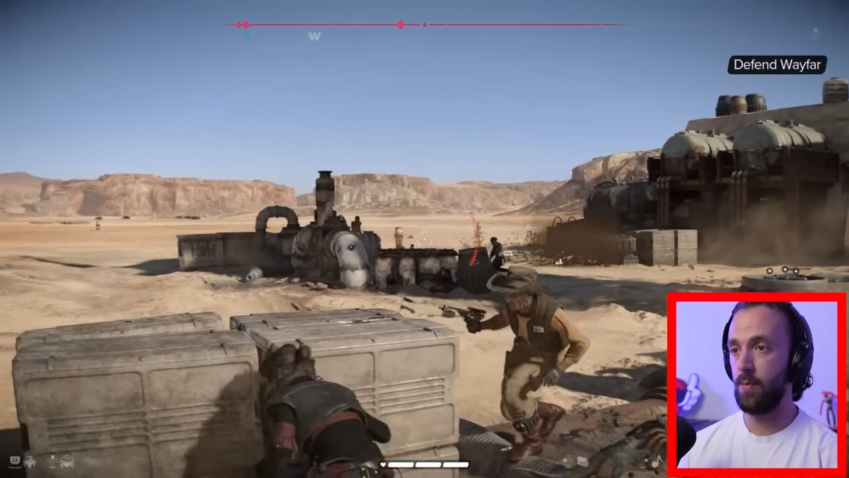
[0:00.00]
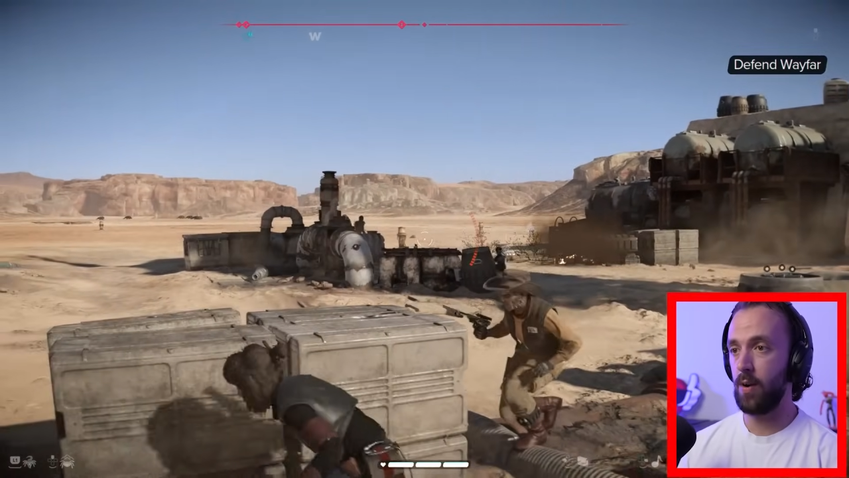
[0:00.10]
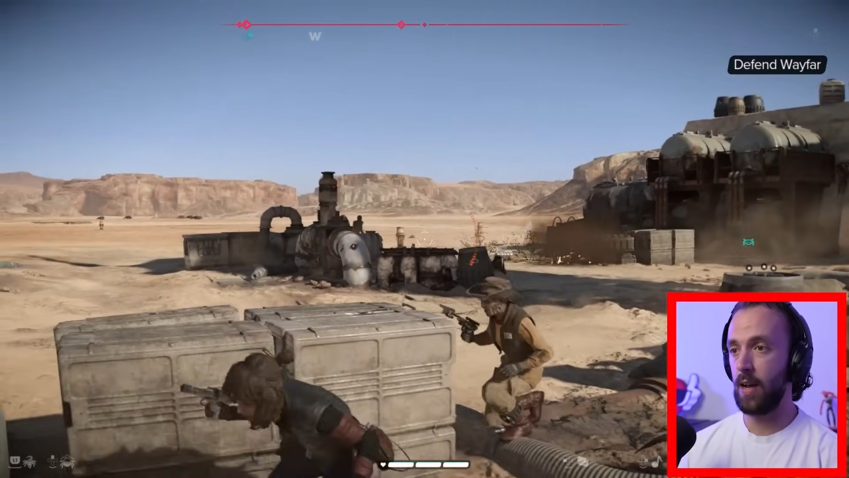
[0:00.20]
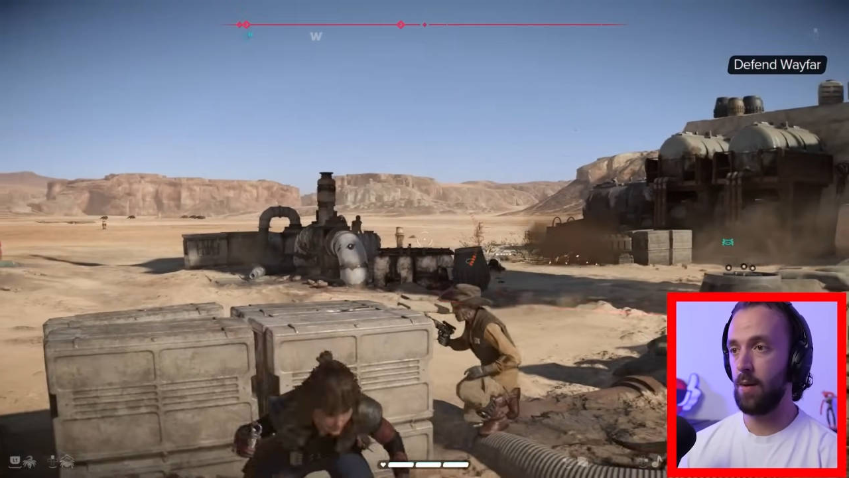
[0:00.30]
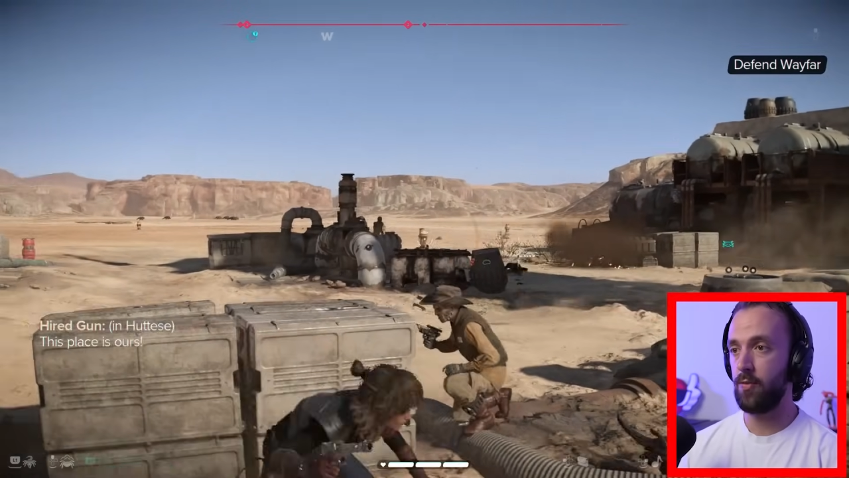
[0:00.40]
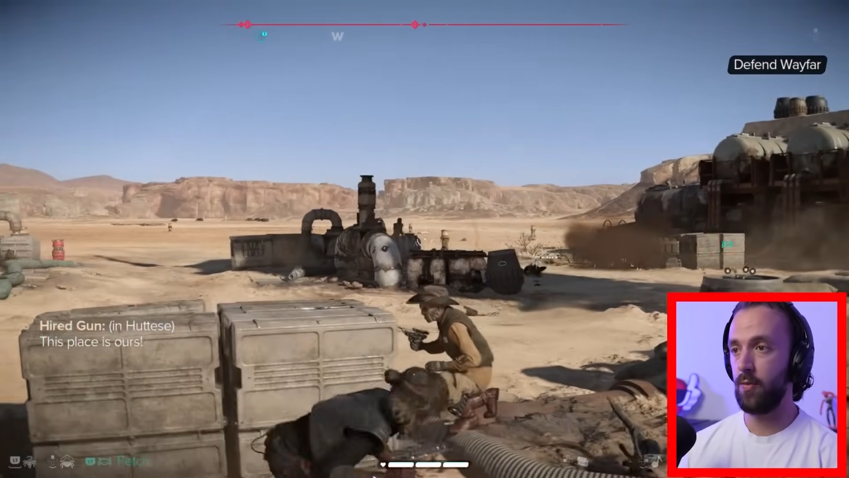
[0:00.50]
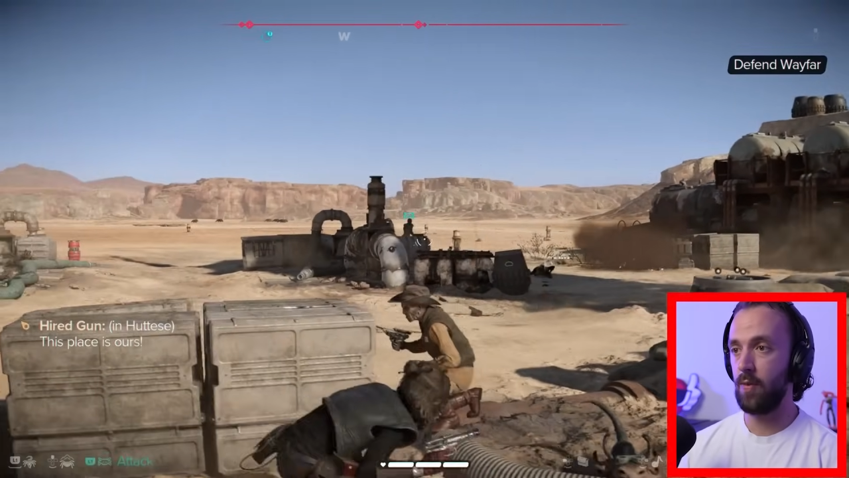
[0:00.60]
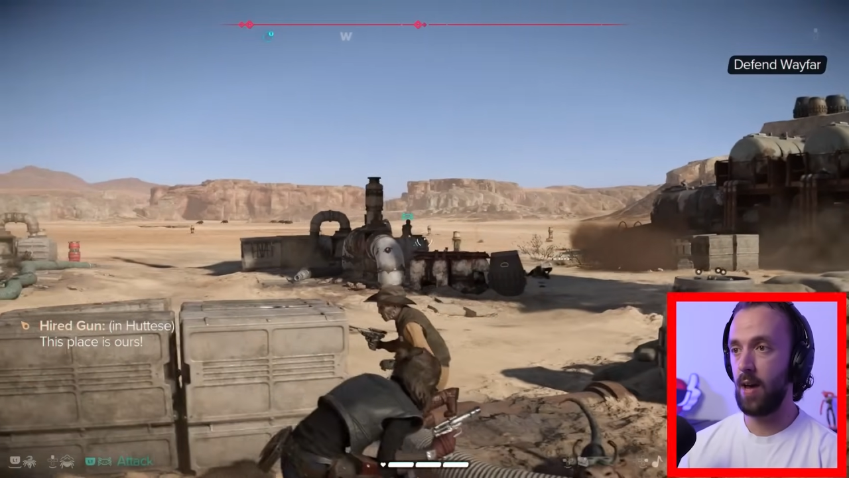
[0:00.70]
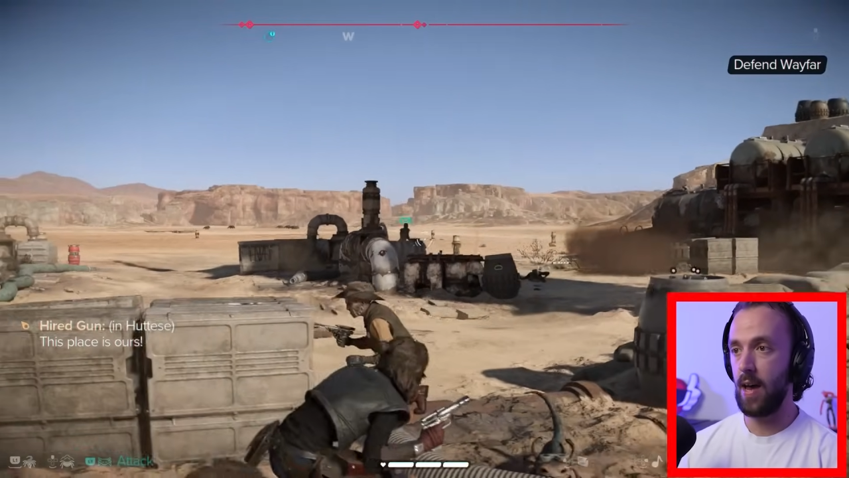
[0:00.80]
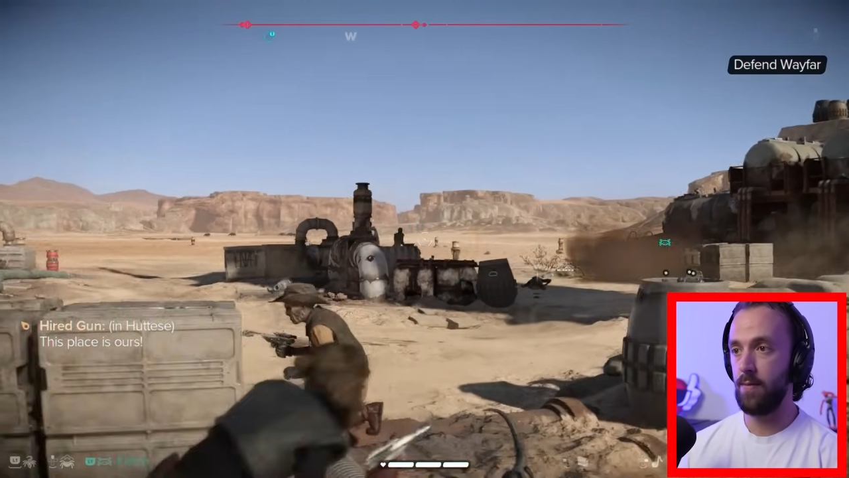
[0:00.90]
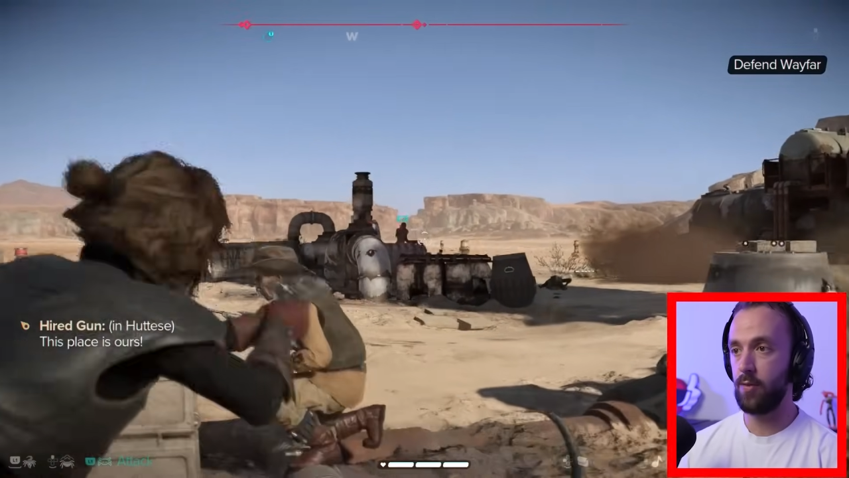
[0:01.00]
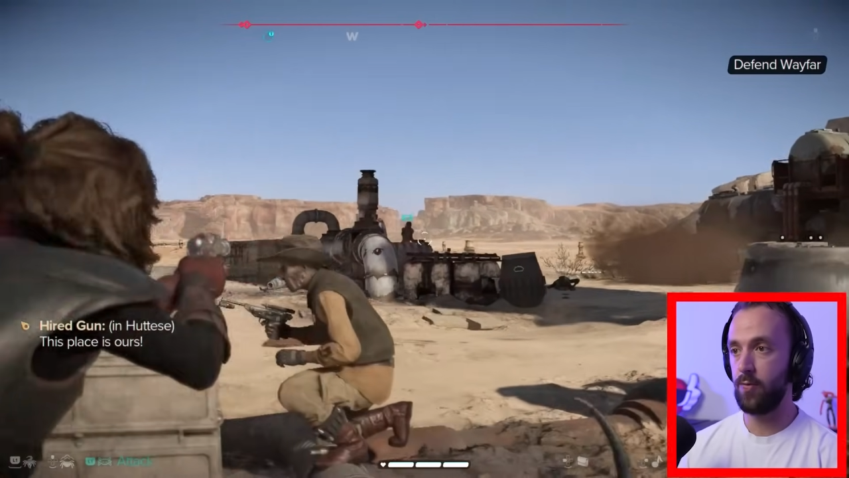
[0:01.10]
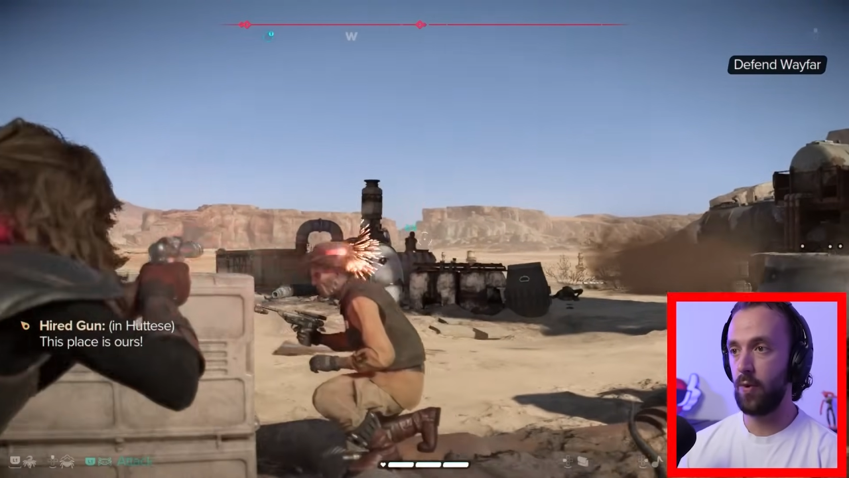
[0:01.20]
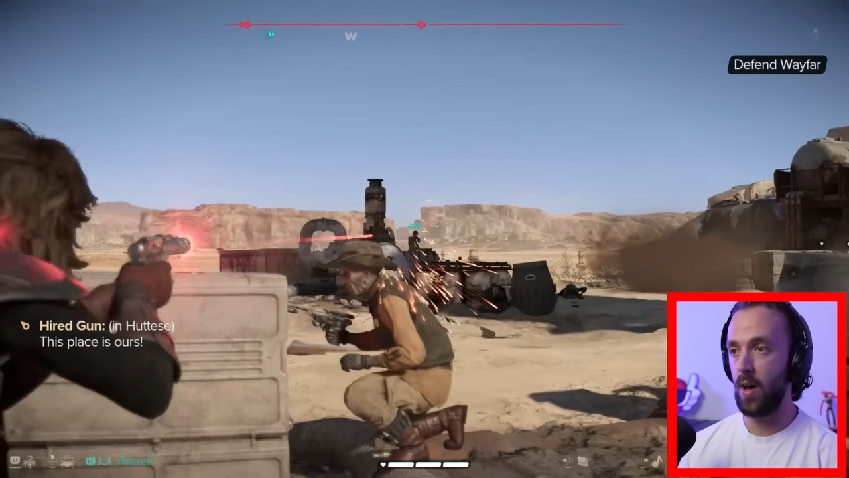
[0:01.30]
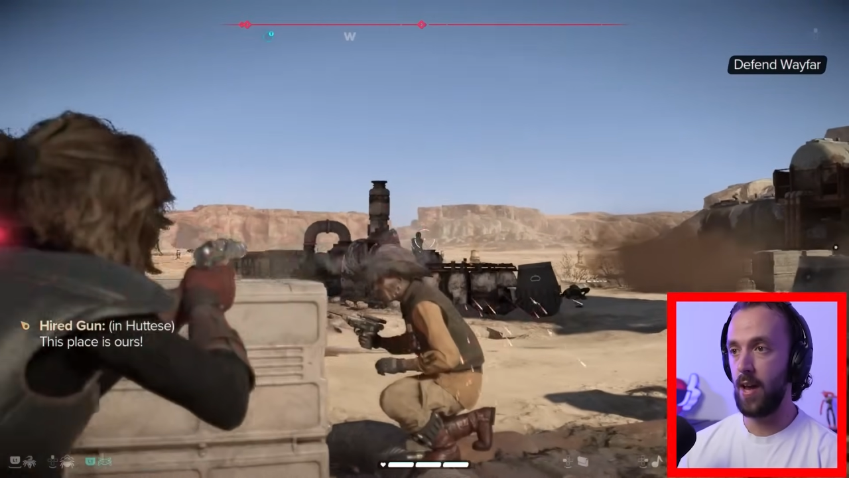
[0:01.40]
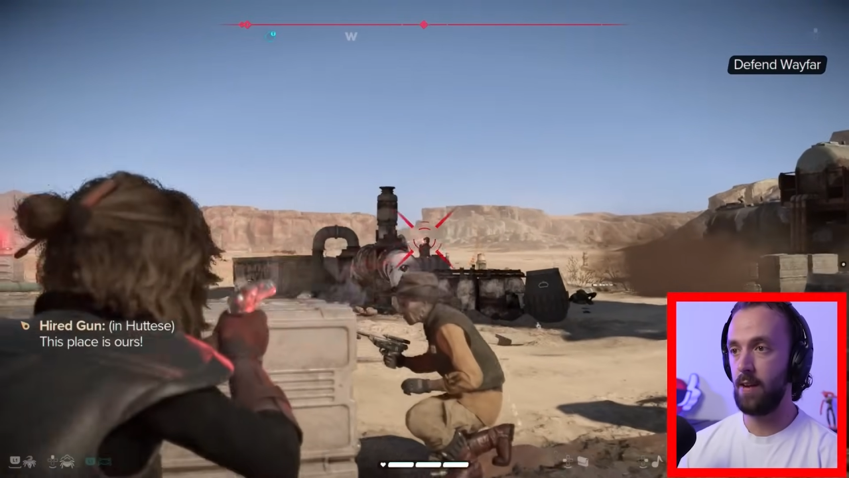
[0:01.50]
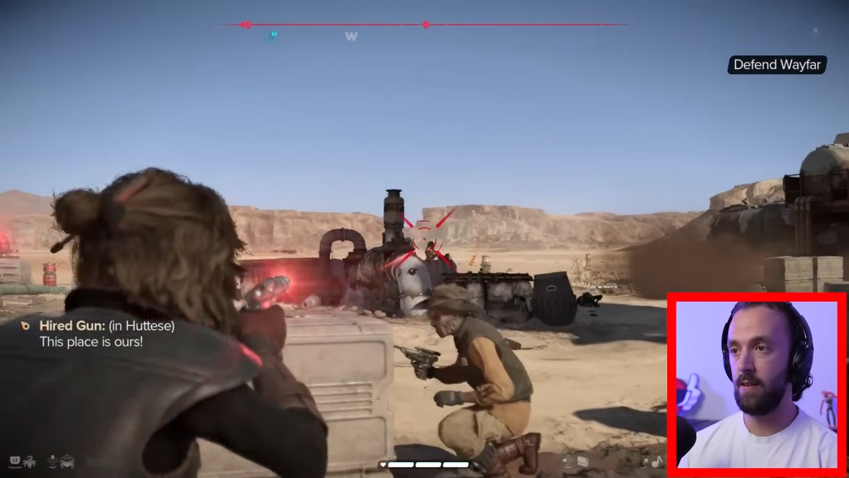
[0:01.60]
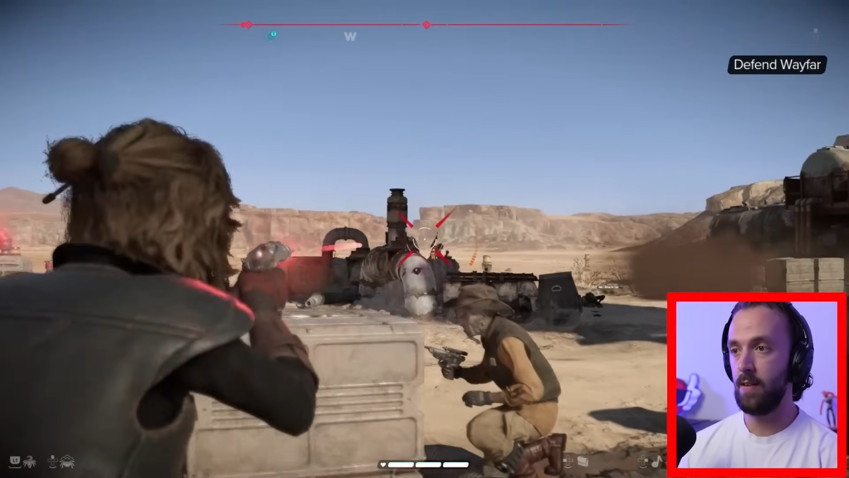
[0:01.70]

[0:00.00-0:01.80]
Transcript: We're gonna survive. It's fine.